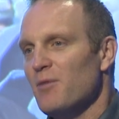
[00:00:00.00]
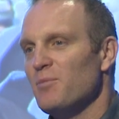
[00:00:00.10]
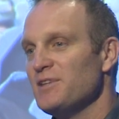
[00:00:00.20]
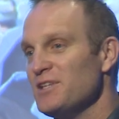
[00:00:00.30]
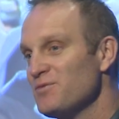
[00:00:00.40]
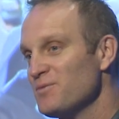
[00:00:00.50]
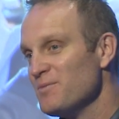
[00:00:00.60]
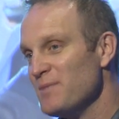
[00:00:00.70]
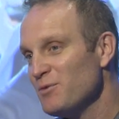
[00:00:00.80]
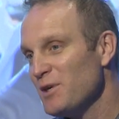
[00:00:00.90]
but
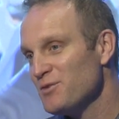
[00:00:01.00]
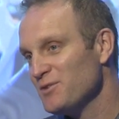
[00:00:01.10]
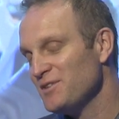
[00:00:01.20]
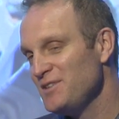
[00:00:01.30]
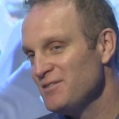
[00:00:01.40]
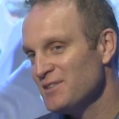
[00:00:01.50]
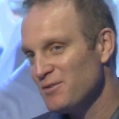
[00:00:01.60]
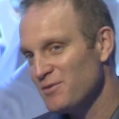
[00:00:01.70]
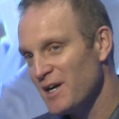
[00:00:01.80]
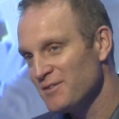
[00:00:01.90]
midway through the season,
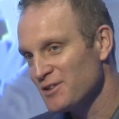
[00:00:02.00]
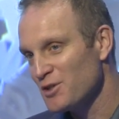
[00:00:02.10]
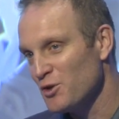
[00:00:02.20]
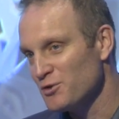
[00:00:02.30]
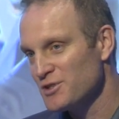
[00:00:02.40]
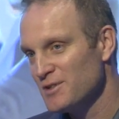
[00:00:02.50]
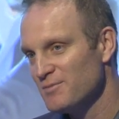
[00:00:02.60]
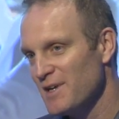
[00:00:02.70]
they fired their coach.